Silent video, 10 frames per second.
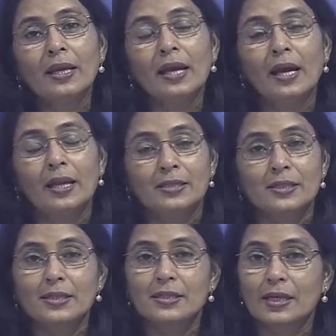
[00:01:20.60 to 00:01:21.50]
I'll
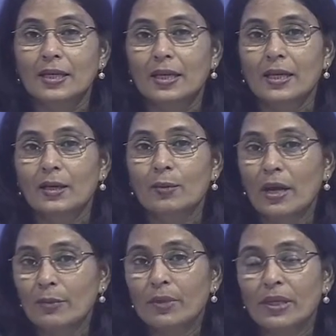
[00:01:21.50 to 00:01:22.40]
just take
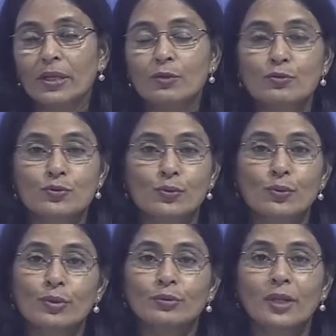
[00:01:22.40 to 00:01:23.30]
1 minute to show
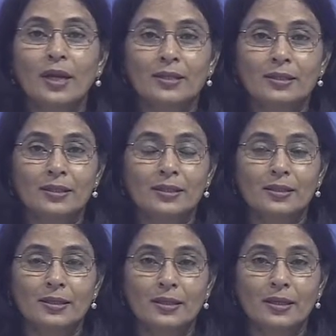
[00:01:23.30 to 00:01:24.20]
you that
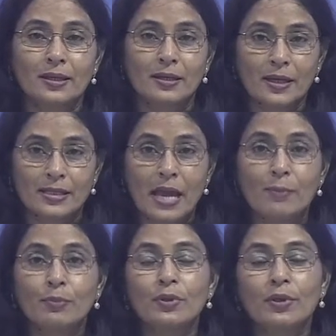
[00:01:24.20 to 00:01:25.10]

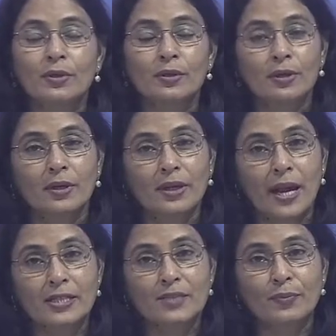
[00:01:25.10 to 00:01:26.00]
example on
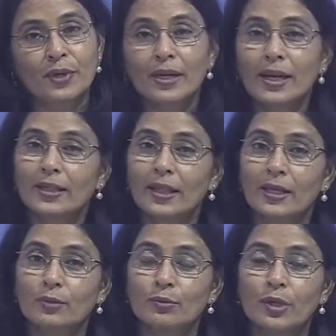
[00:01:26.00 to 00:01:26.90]
crack spread, and
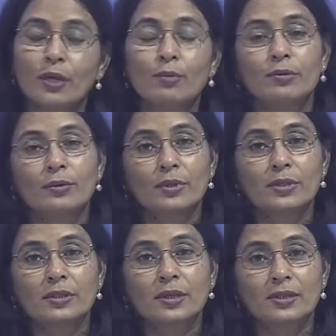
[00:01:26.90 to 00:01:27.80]
then today we'll
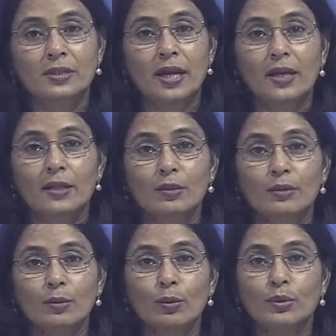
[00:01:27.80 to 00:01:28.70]
start
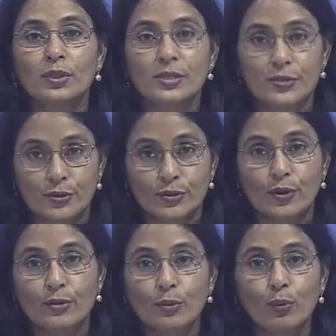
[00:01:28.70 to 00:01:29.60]
the discussion
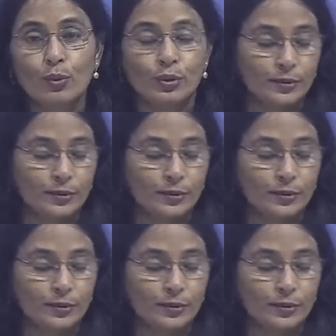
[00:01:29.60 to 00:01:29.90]
on gold.